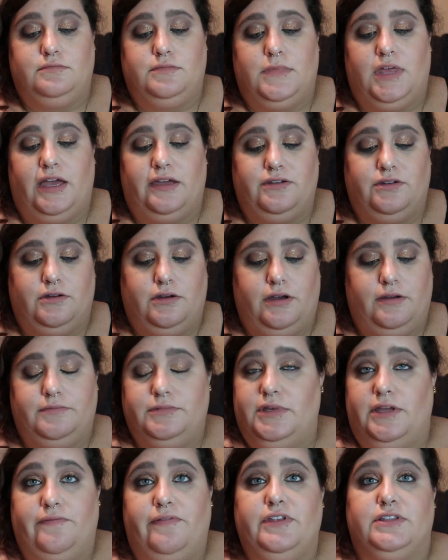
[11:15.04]

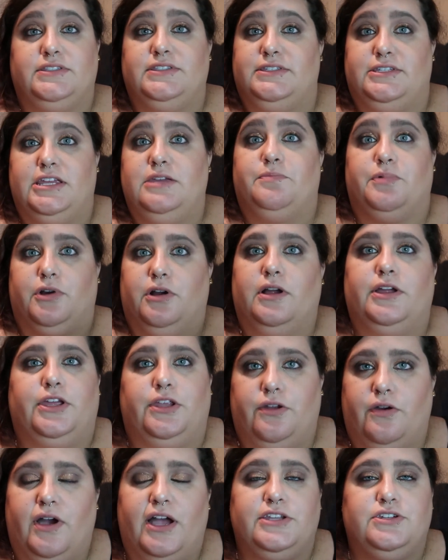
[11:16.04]
it's deeper,
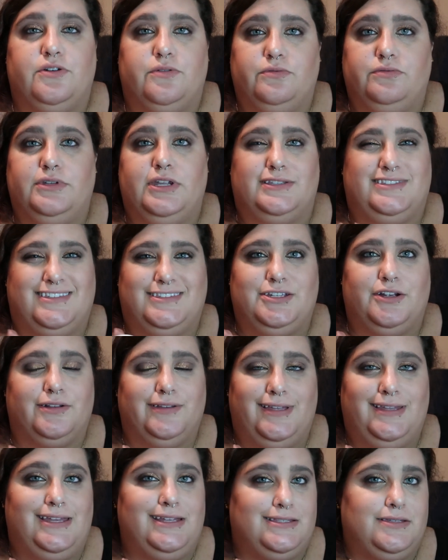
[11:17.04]
you know, I don't
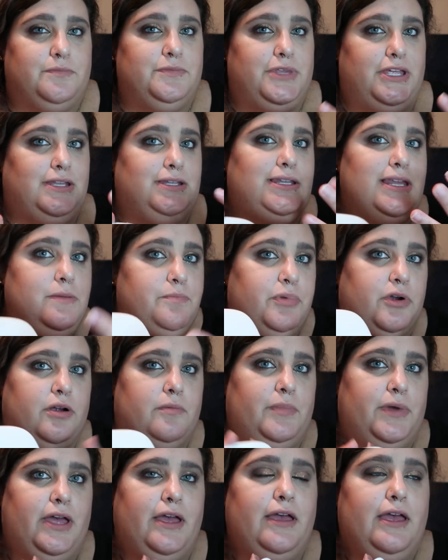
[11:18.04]
necessarily need something deeper,
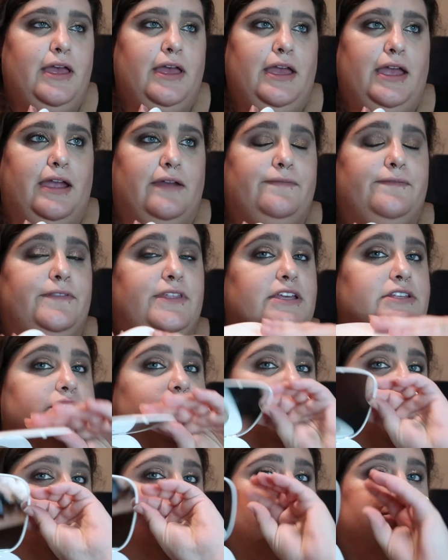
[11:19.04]
but if
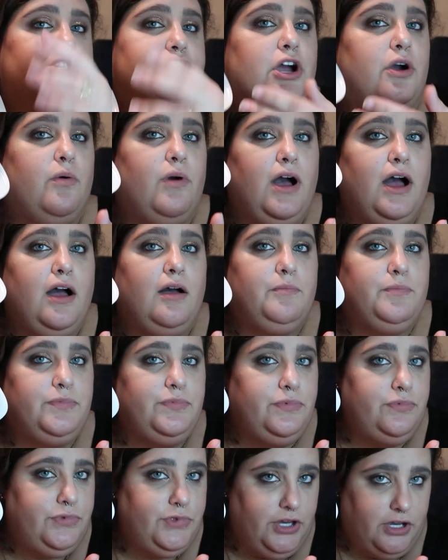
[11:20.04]
this would show up
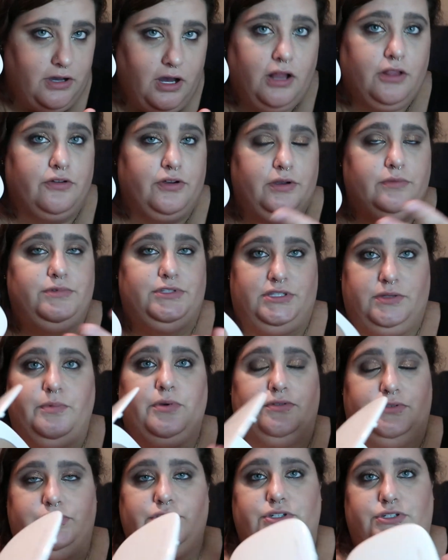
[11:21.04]
the color it was
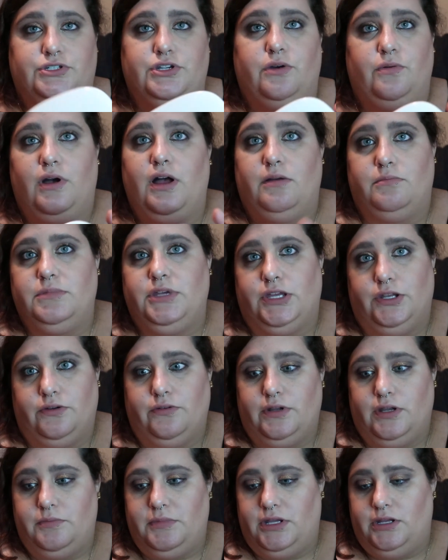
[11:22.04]
supposed to show up, you know
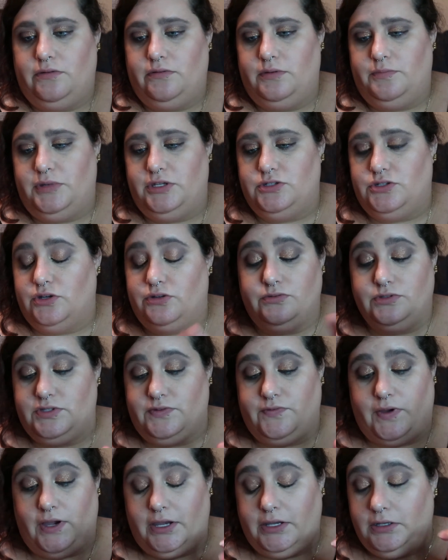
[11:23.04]
what I mean, it would be
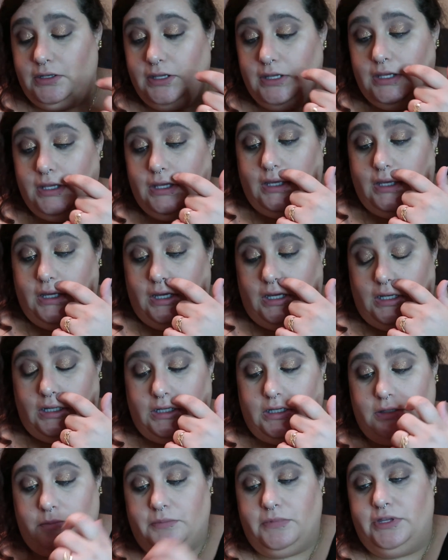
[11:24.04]
totes fine.
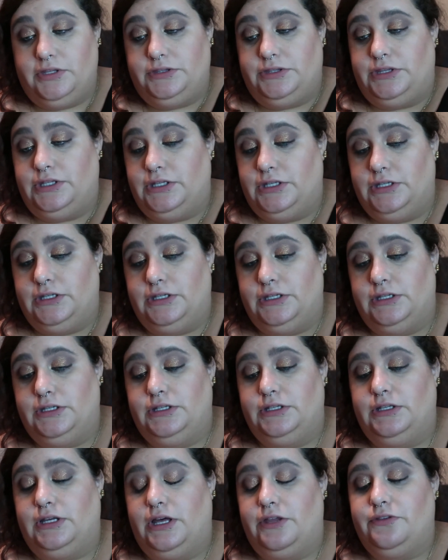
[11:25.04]

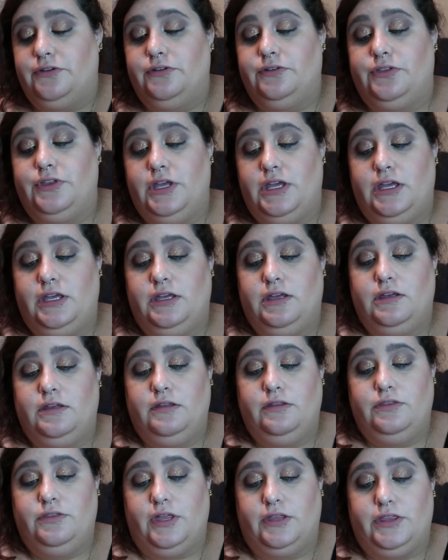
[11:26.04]
The other thing
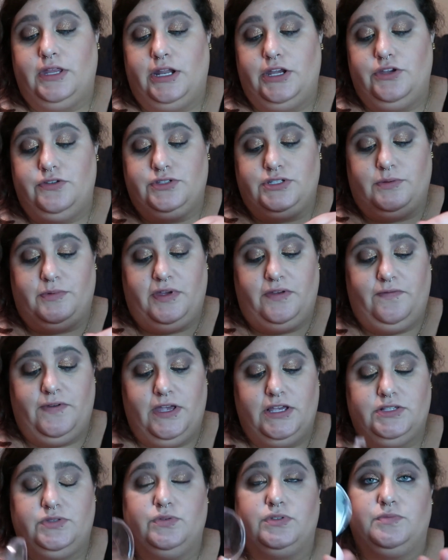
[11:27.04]
that I used on my
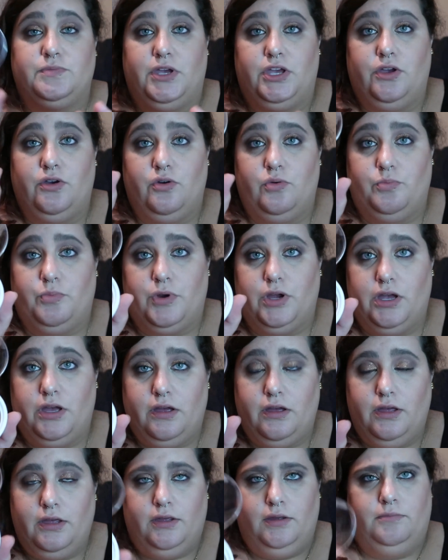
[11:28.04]
face was my
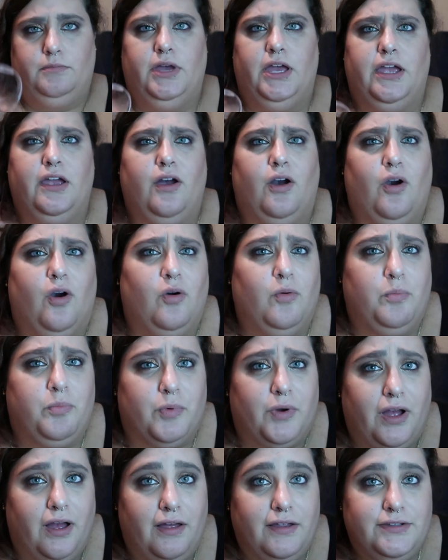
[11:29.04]

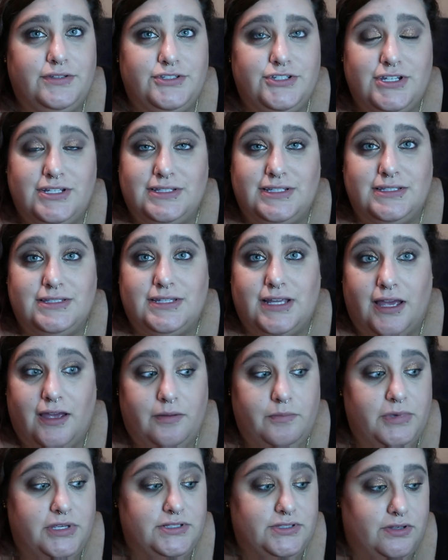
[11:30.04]
Oprah, Jesus, I
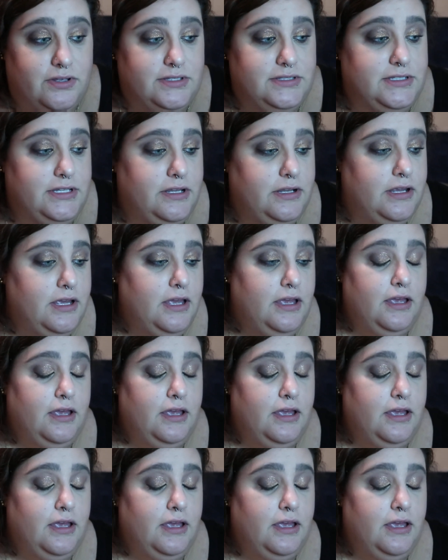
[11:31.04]
am exhausted.